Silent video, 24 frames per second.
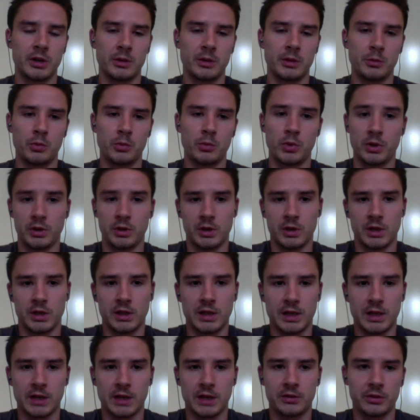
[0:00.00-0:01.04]
Um, we, ah.
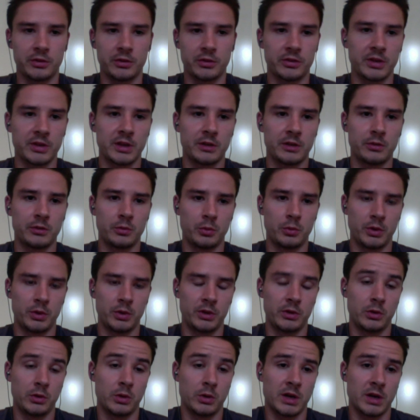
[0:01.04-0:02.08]
like as you said, we
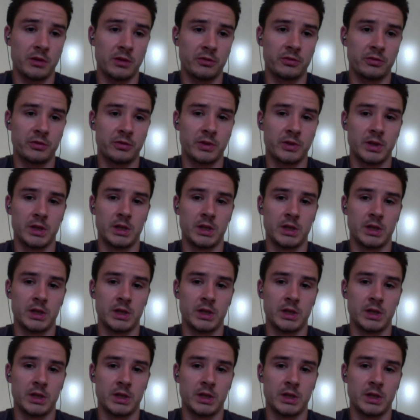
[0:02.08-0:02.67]
do have,